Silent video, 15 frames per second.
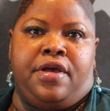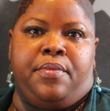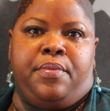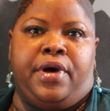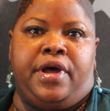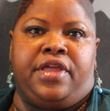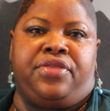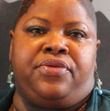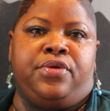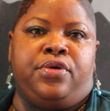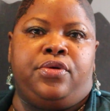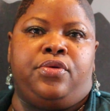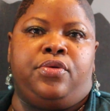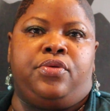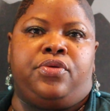but
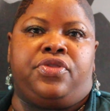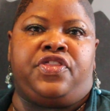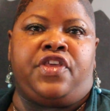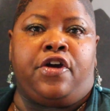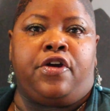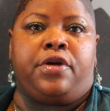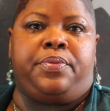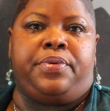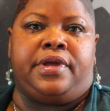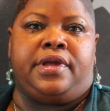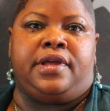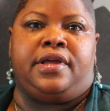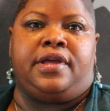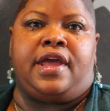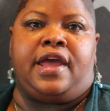through
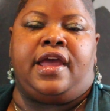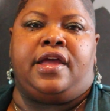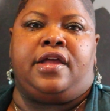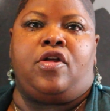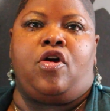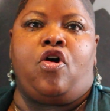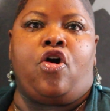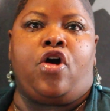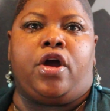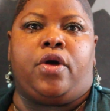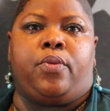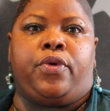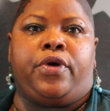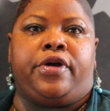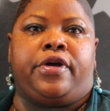therapy and
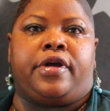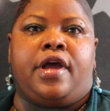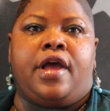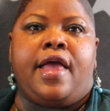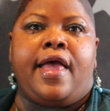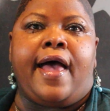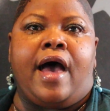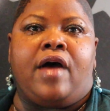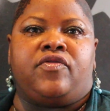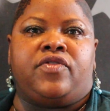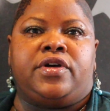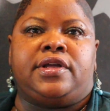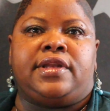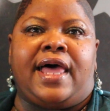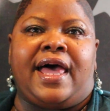hard work, I
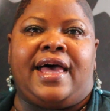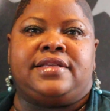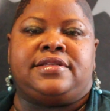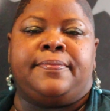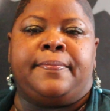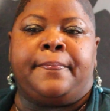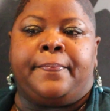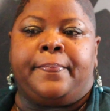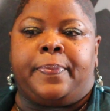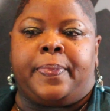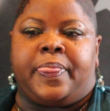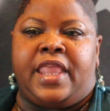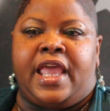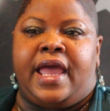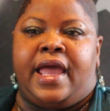realized
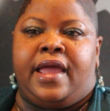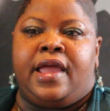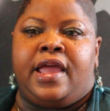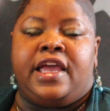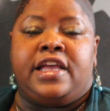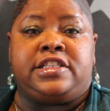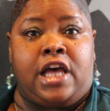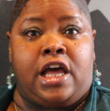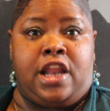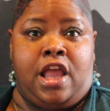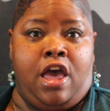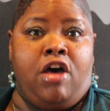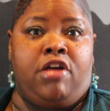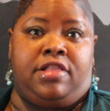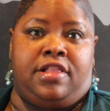that it's
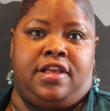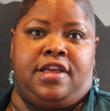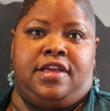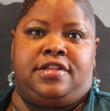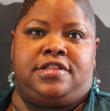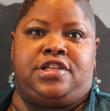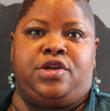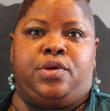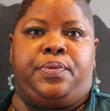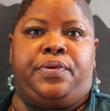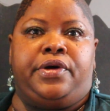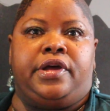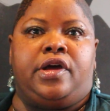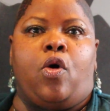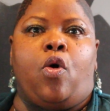unhealthy to
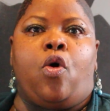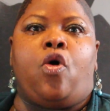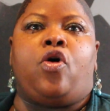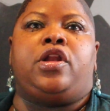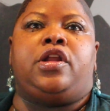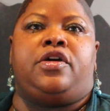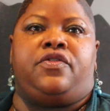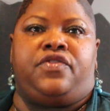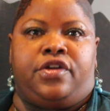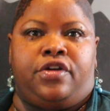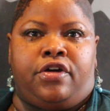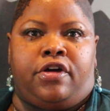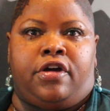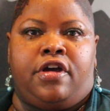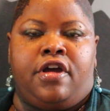put all of
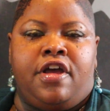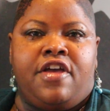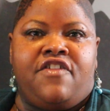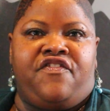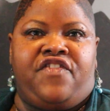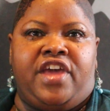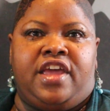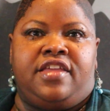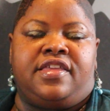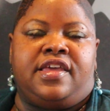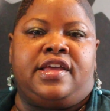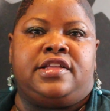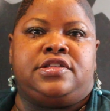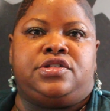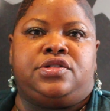your faith
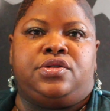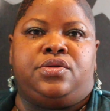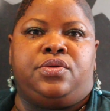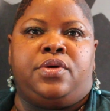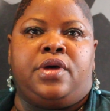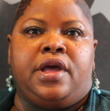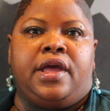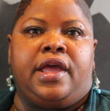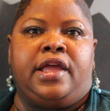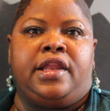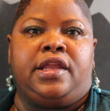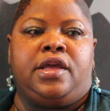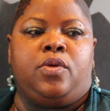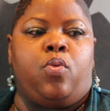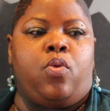into
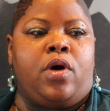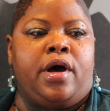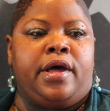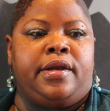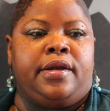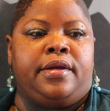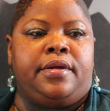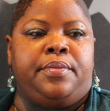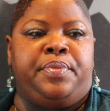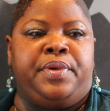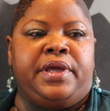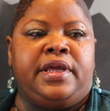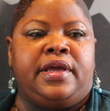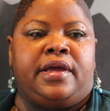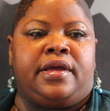any one
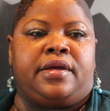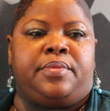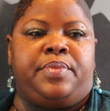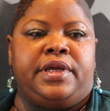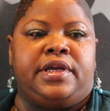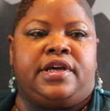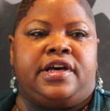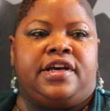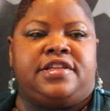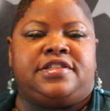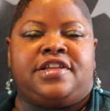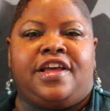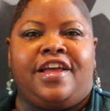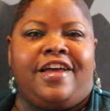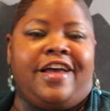being, because
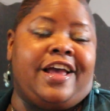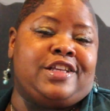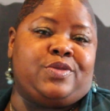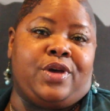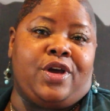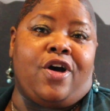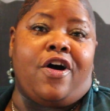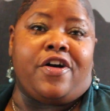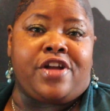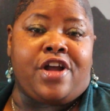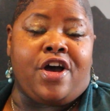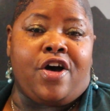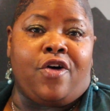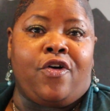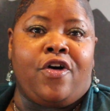as we all
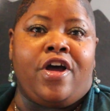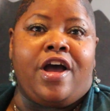know,